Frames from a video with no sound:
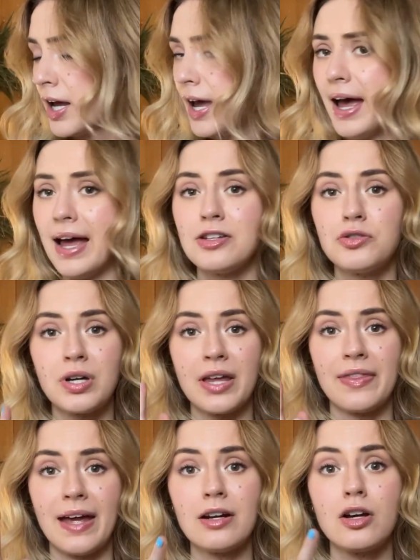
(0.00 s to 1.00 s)
And you can
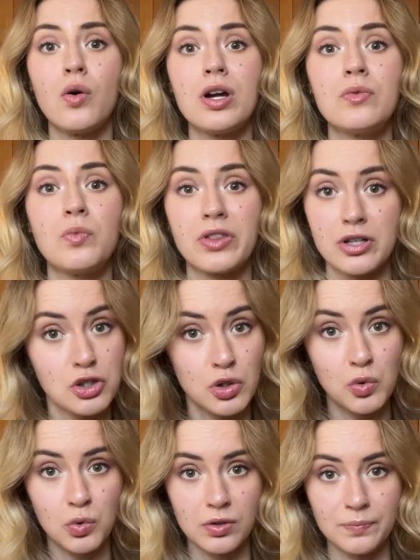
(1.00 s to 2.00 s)
then go in with a
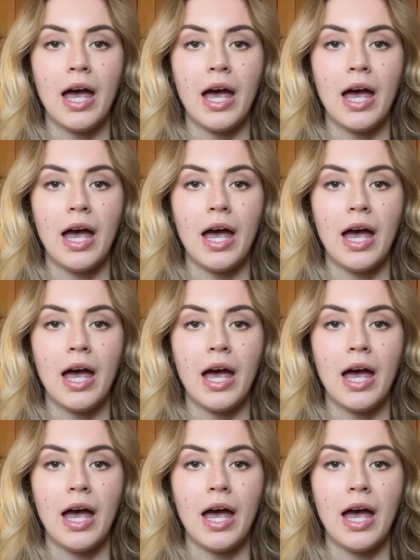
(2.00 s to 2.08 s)
tool,